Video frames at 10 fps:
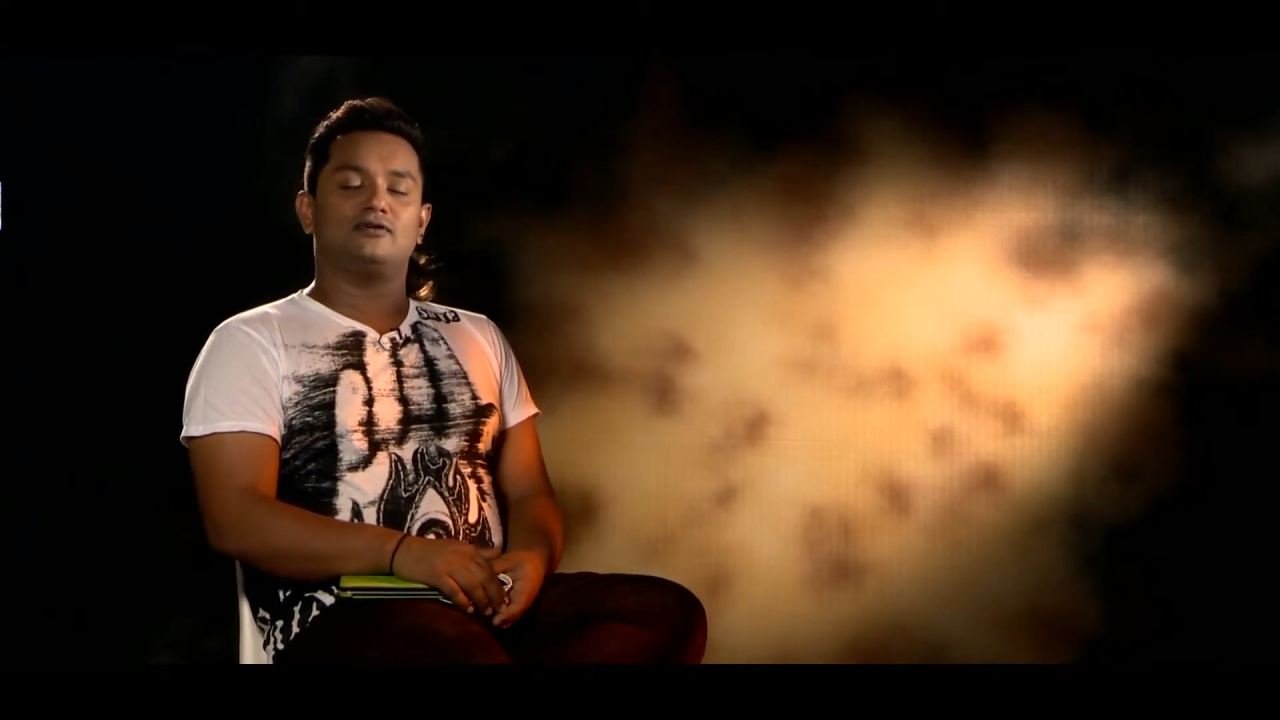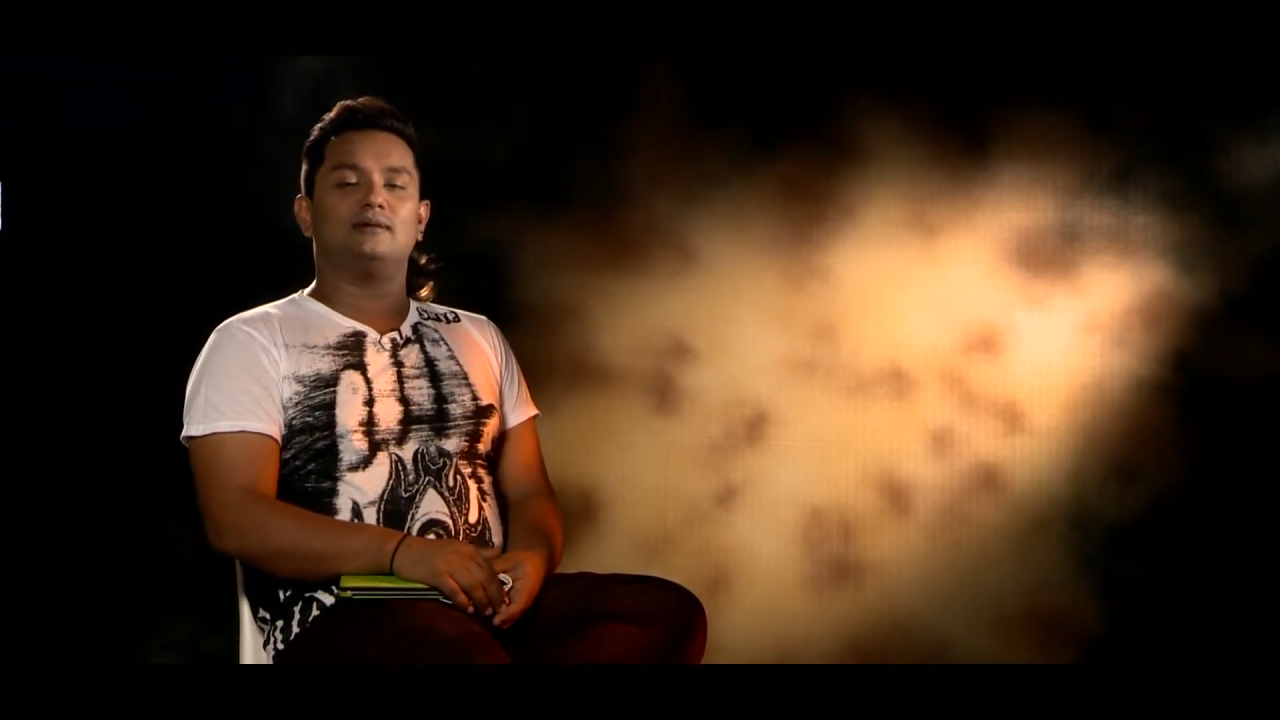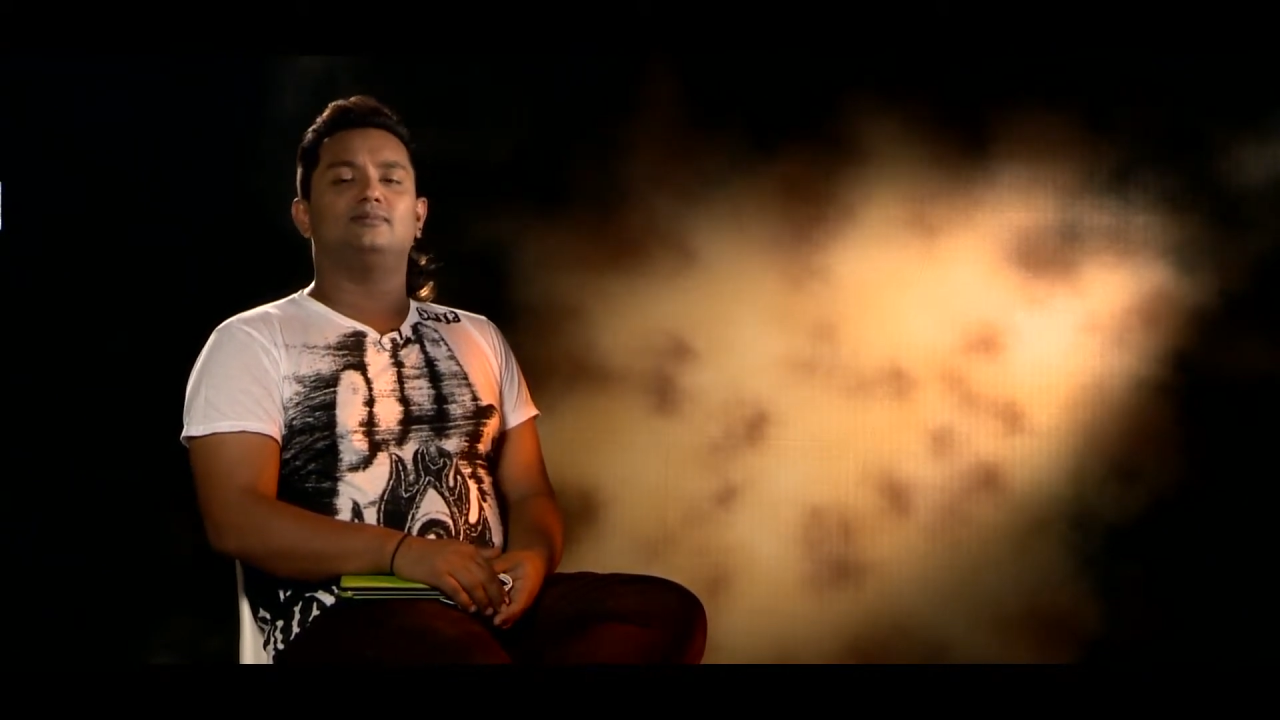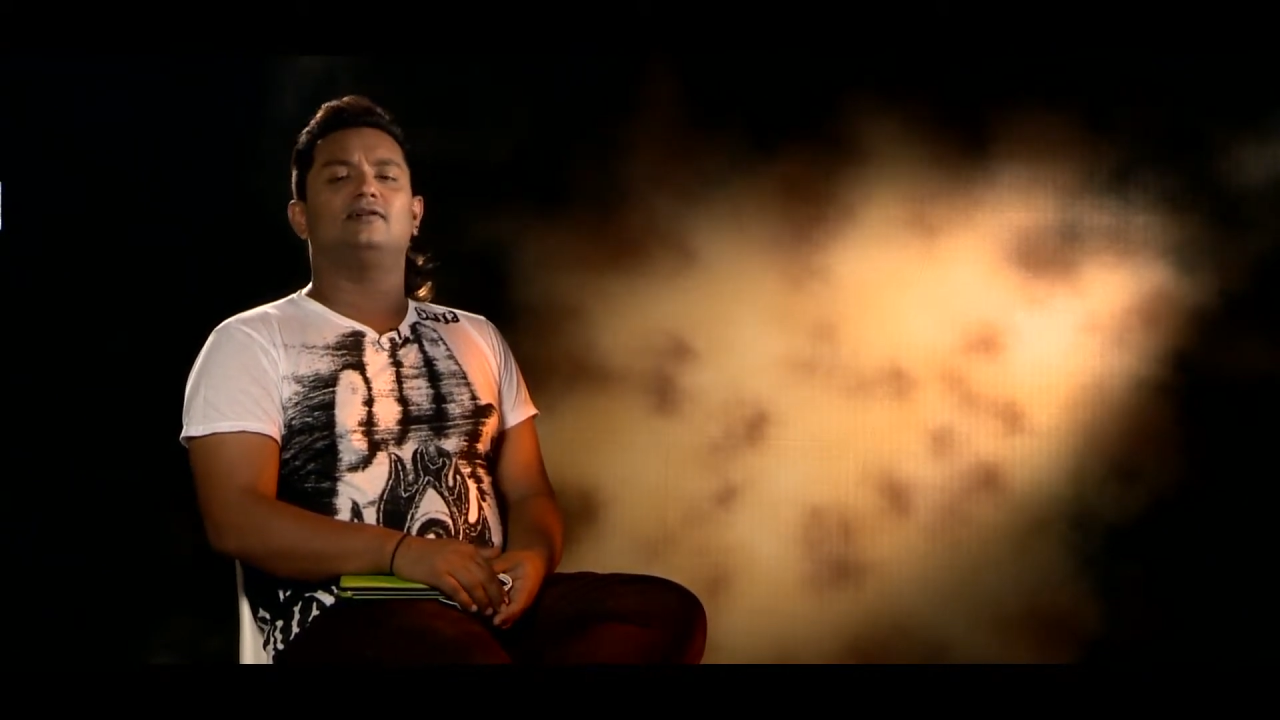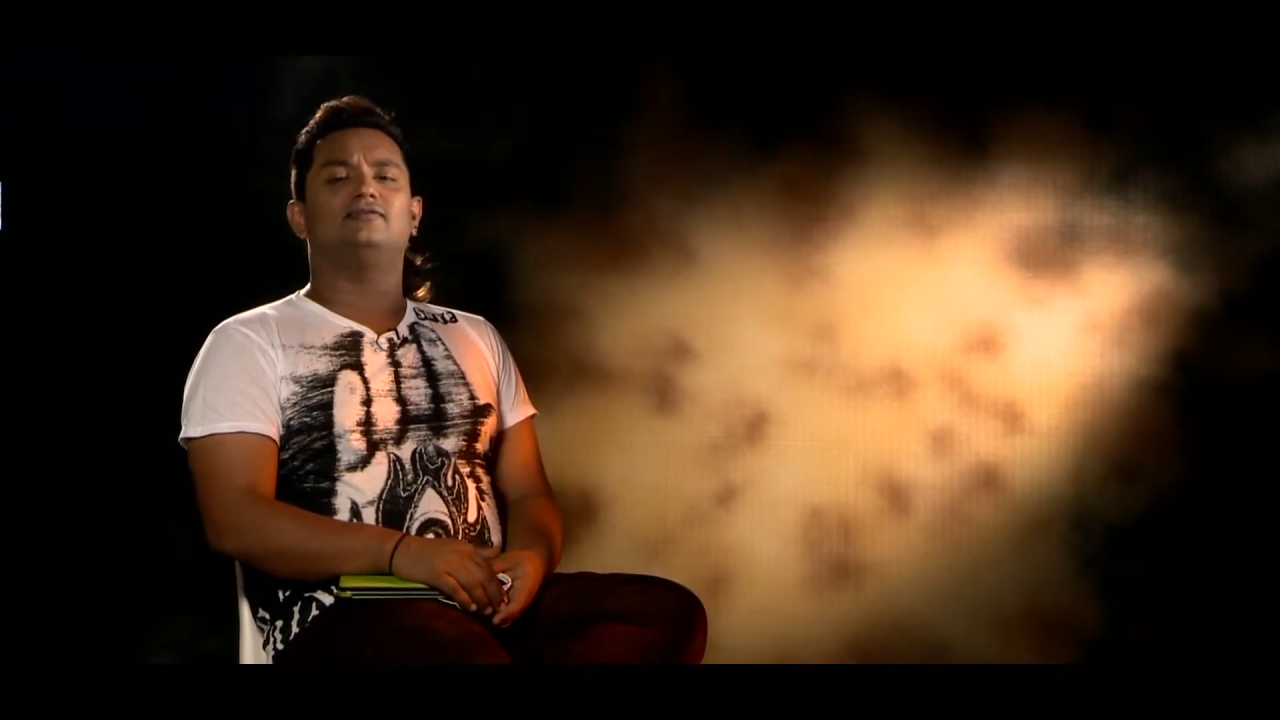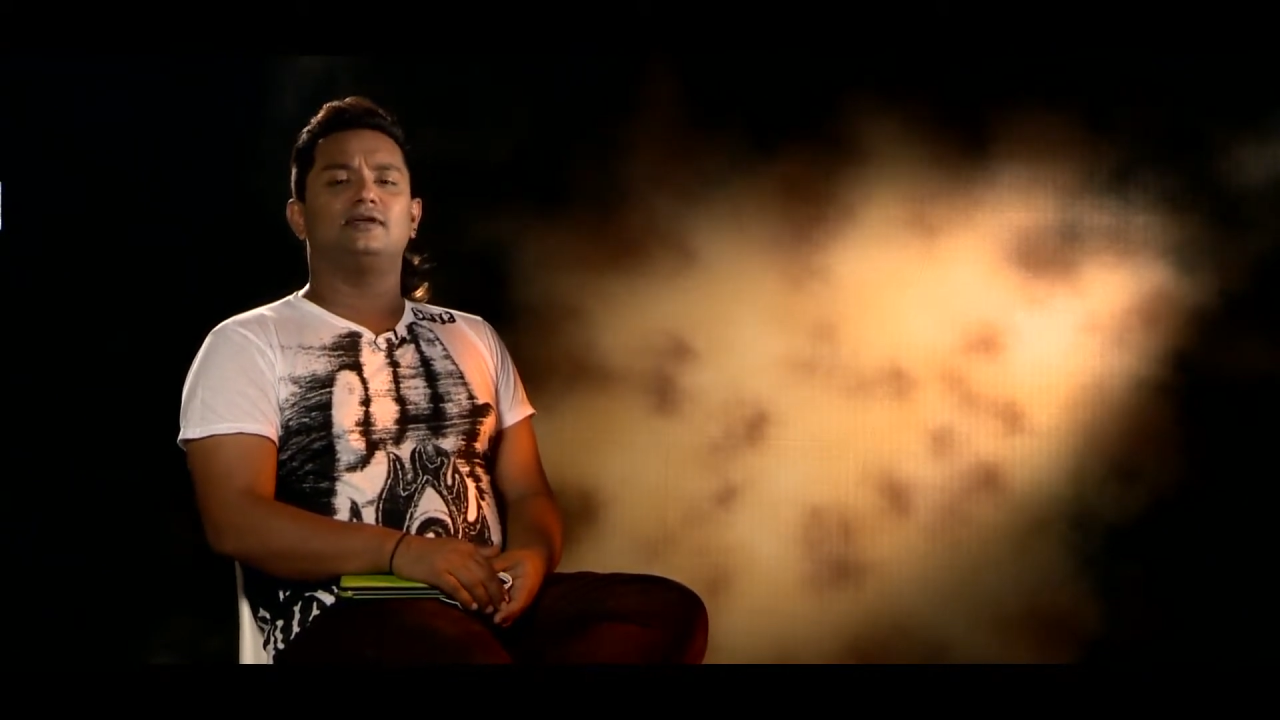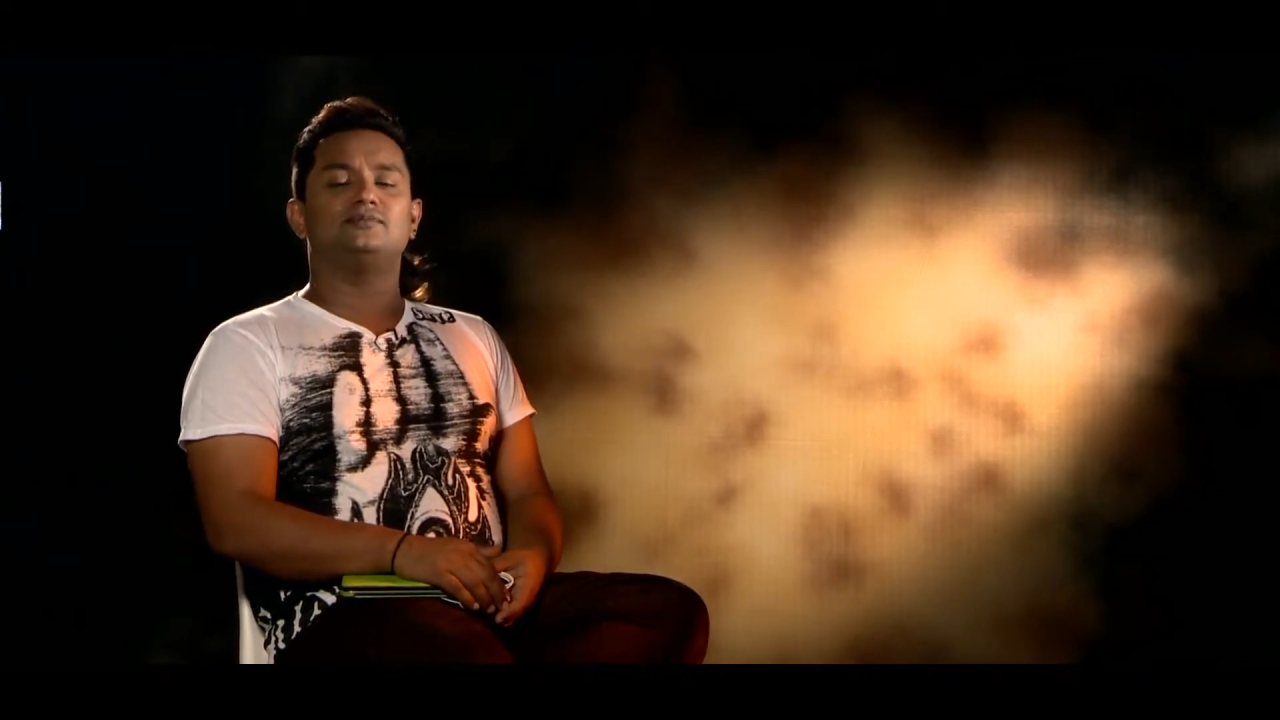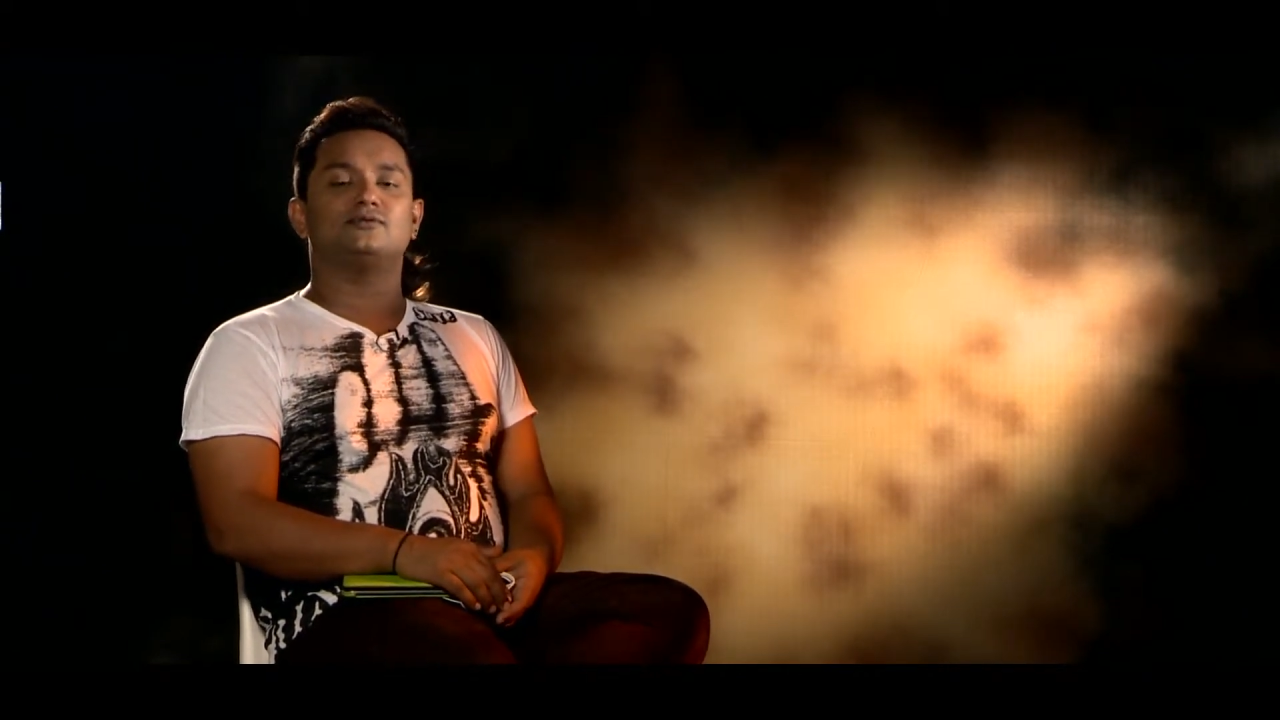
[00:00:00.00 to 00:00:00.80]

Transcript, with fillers: couple of tips